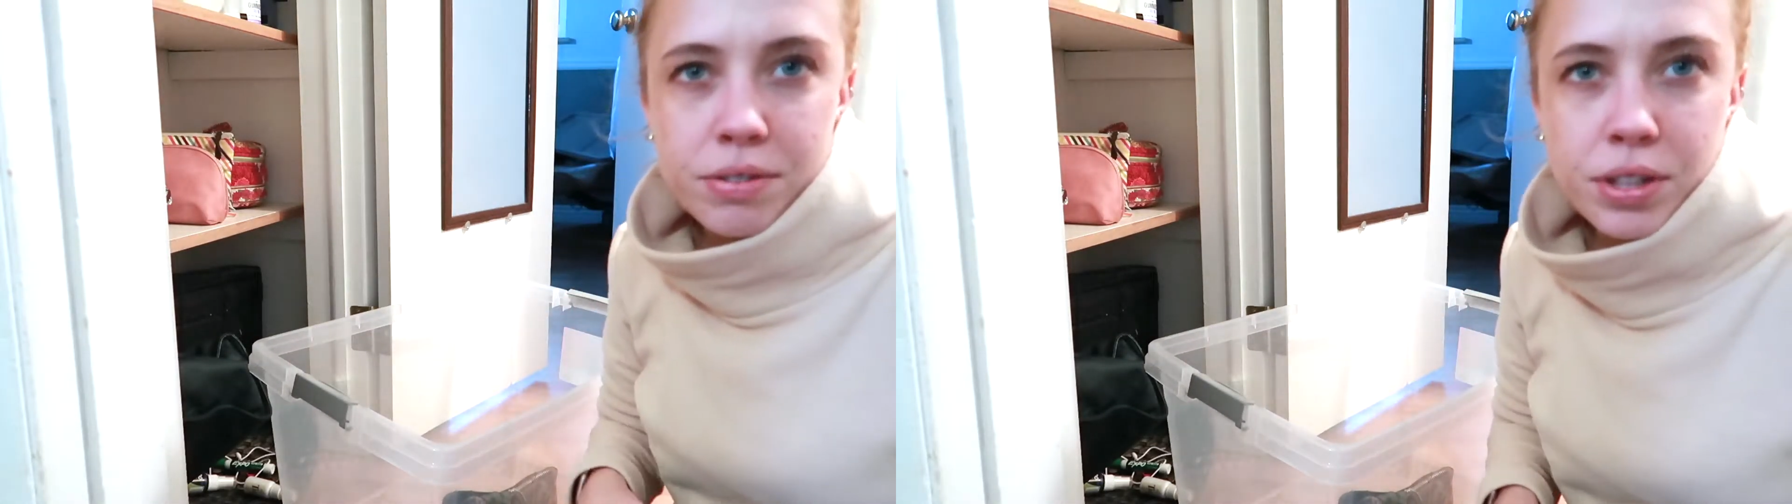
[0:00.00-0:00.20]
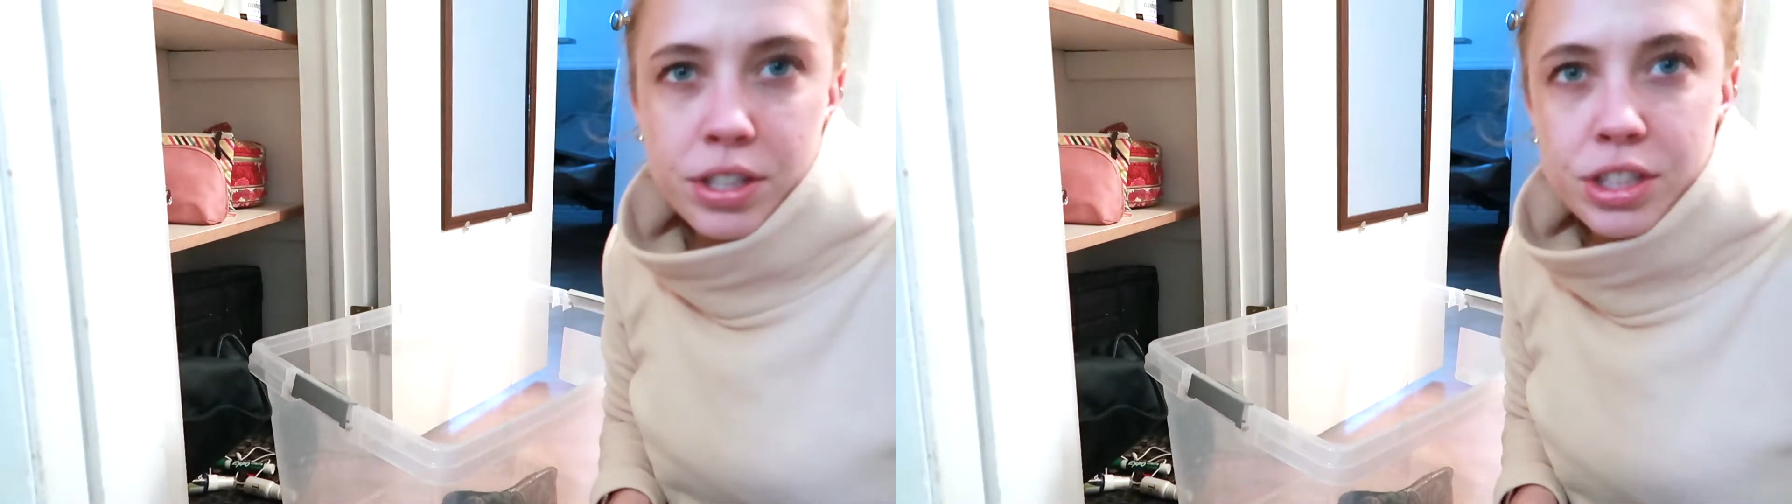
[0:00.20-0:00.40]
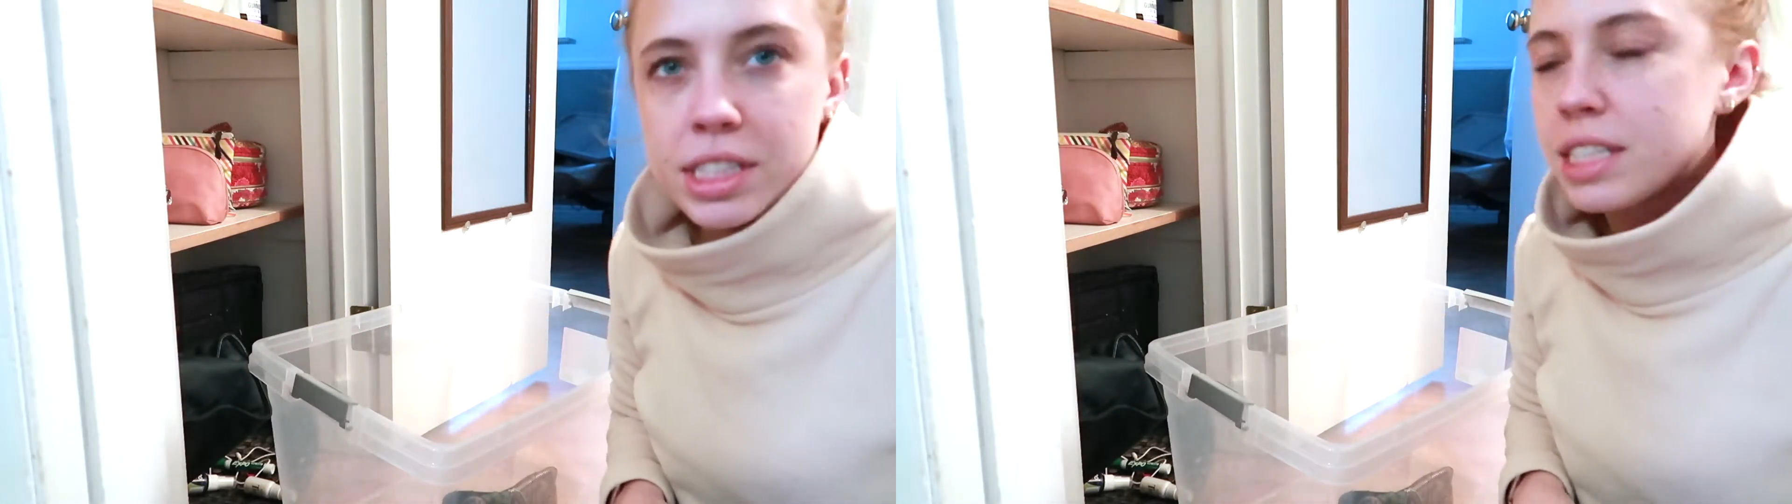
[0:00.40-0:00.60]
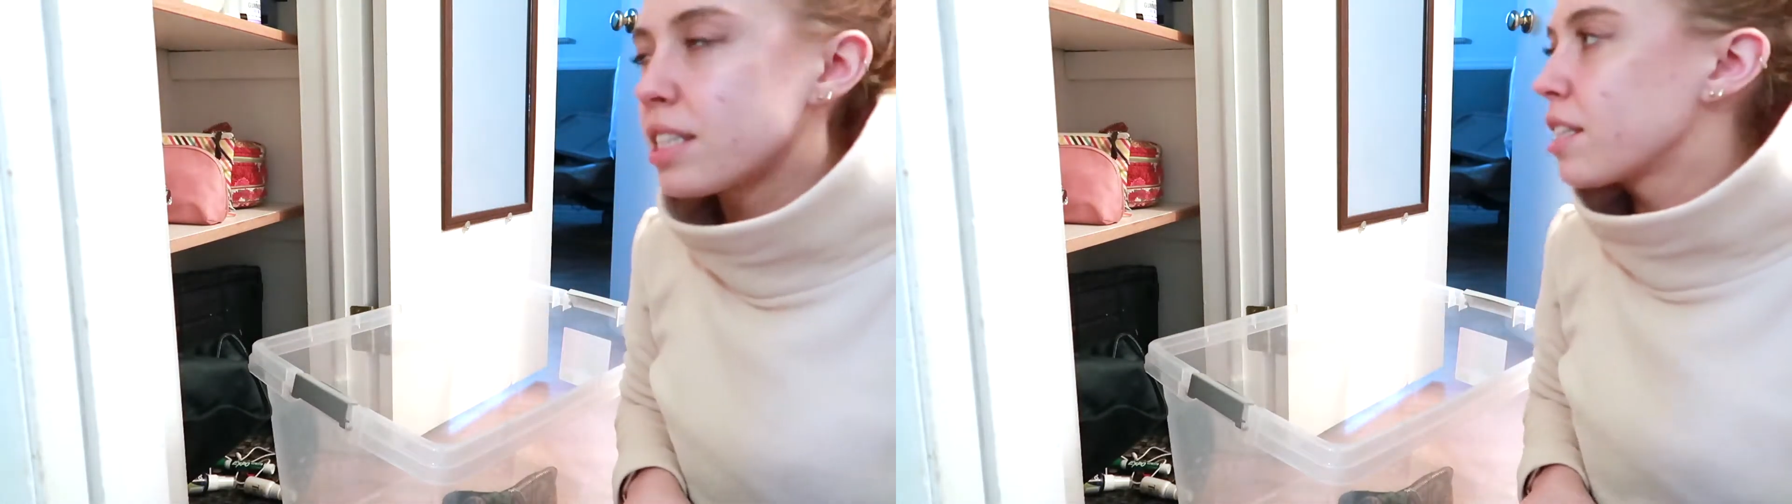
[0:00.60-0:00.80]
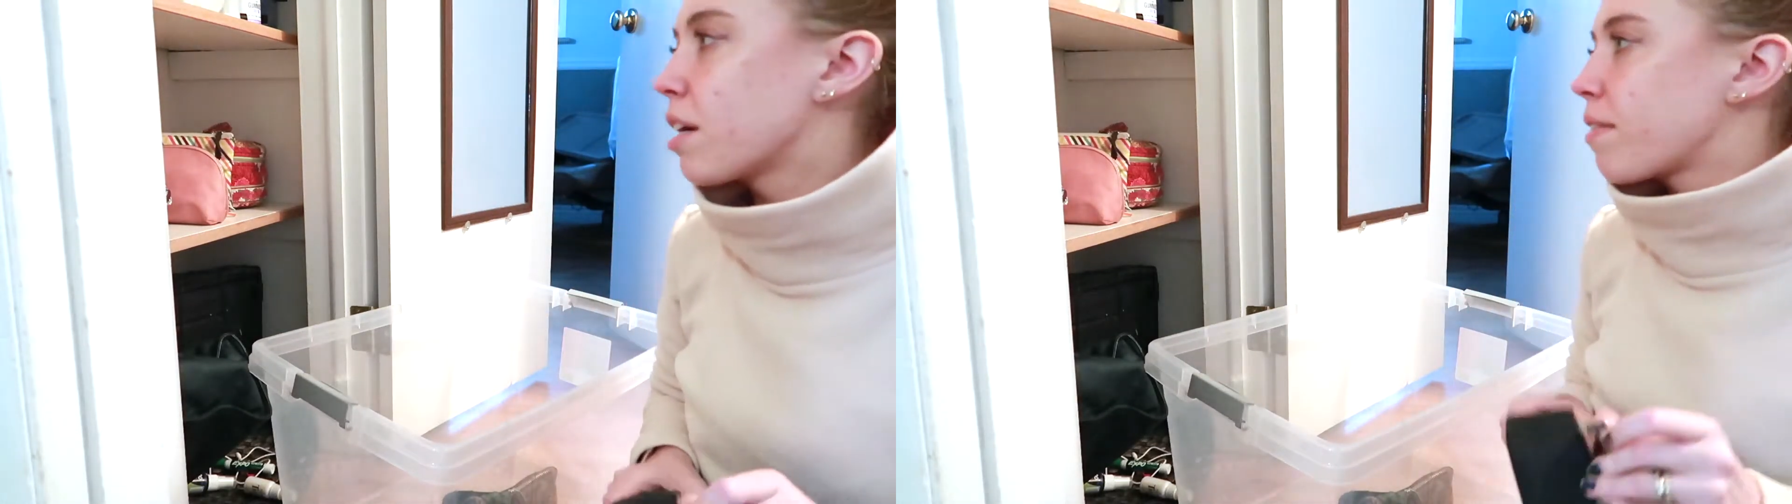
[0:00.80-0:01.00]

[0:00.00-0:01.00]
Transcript: of scrunchies and stuff